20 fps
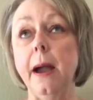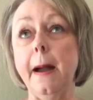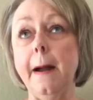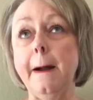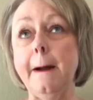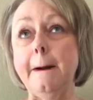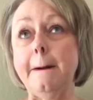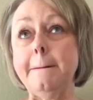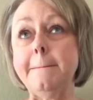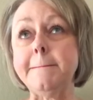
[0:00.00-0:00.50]

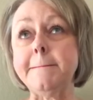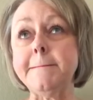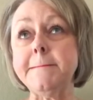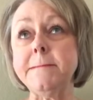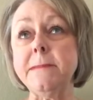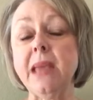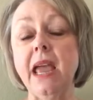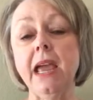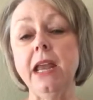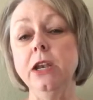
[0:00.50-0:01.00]
um,
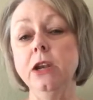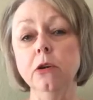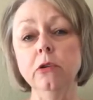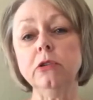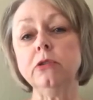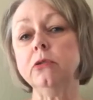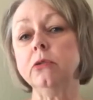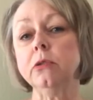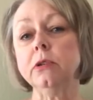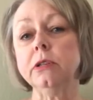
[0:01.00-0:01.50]
had no
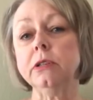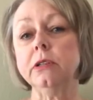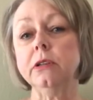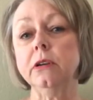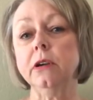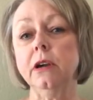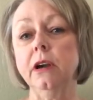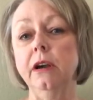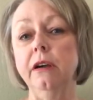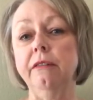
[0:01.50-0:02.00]
source
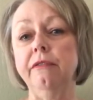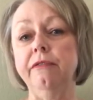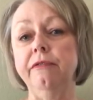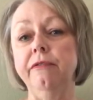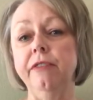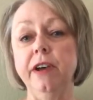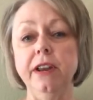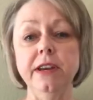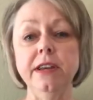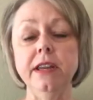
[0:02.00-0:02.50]
of
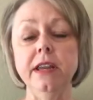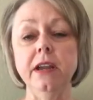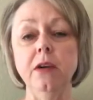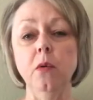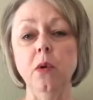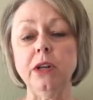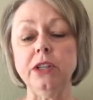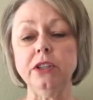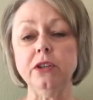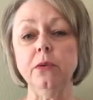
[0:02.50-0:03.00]
funding
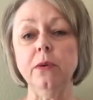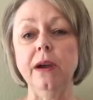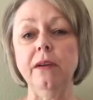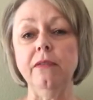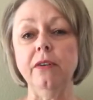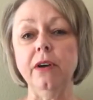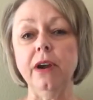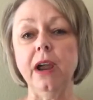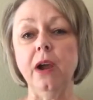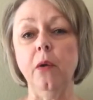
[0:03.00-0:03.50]

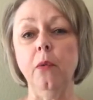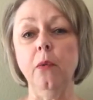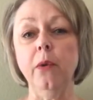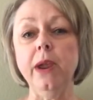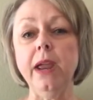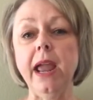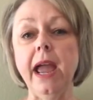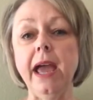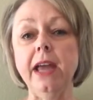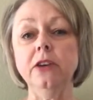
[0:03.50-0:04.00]
whatsoever, and
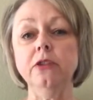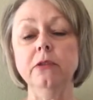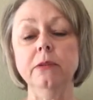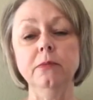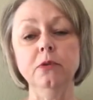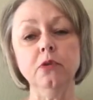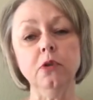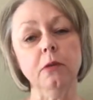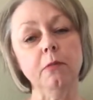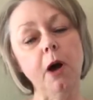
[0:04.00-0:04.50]
we had to
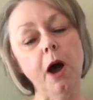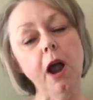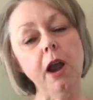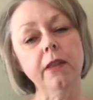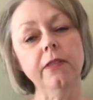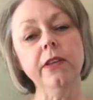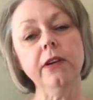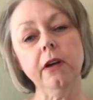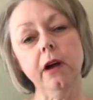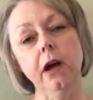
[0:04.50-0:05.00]
absorb all
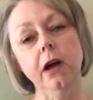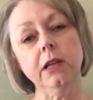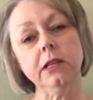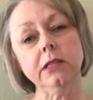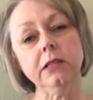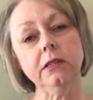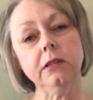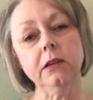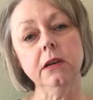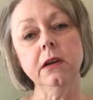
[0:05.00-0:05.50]
of the
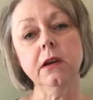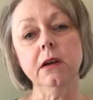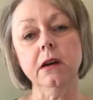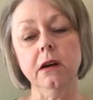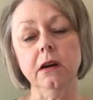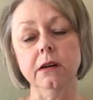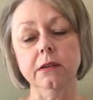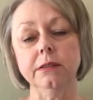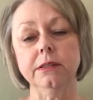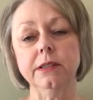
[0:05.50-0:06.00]
cost
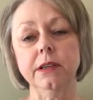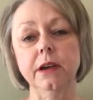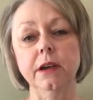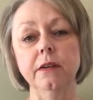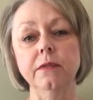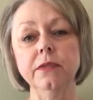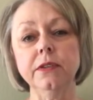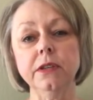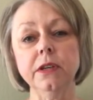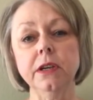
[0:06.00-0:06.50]

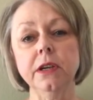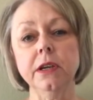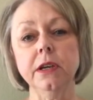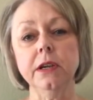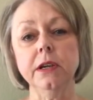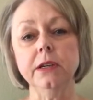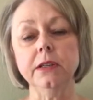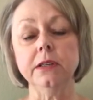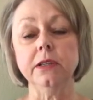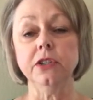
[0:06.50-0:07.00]
ourselves.
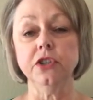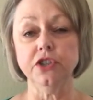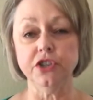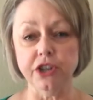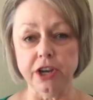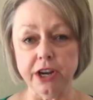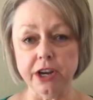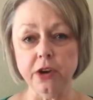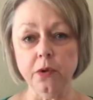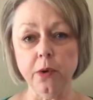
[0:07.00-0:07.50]
Since
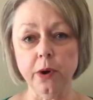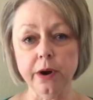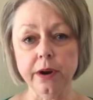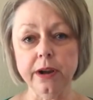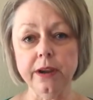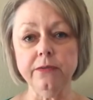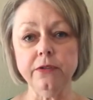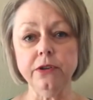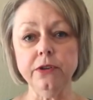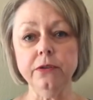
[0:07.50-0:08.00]

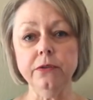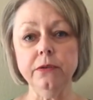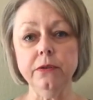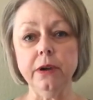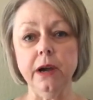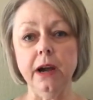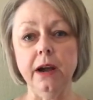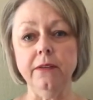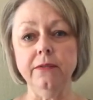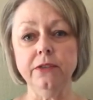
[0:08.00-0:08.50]
January of two,
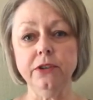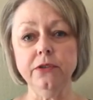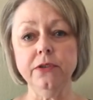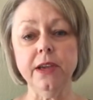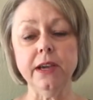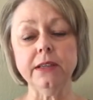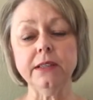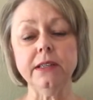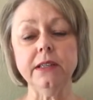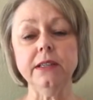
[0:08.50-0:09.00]

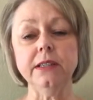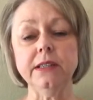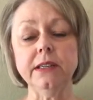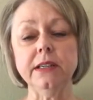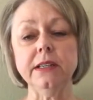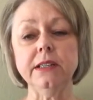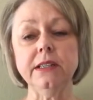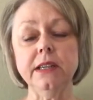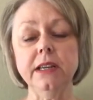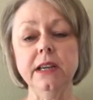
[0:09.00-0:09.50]

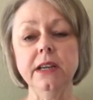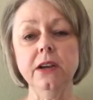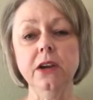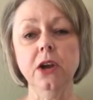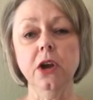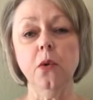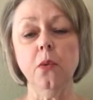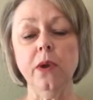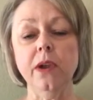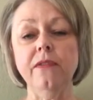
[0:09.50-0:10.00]
2016,
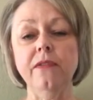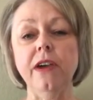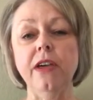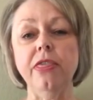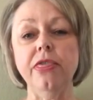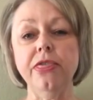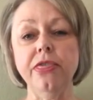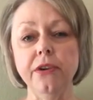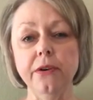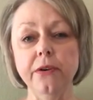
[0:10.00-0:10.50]
we have had